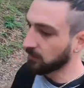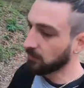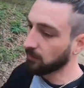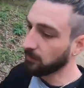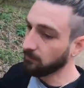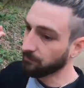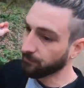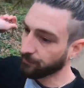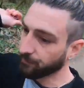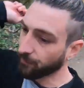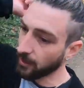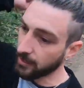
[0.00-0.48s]
Go
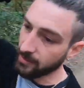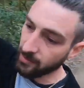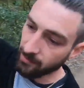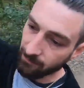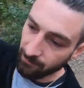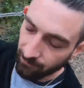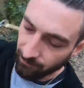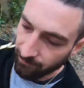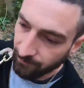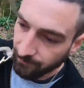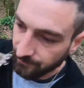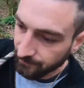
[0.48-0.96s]
on, free.
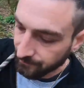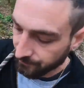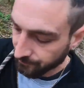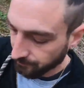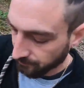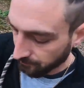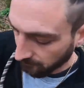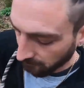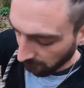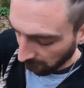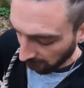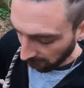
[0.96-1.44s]

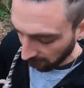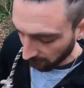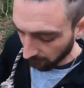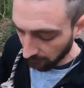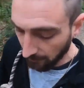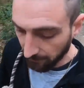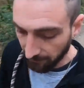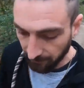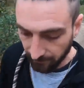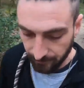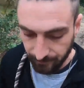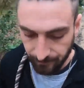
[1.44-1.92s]
Go
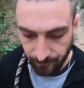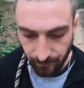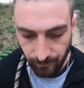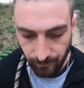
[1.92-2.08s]
on then.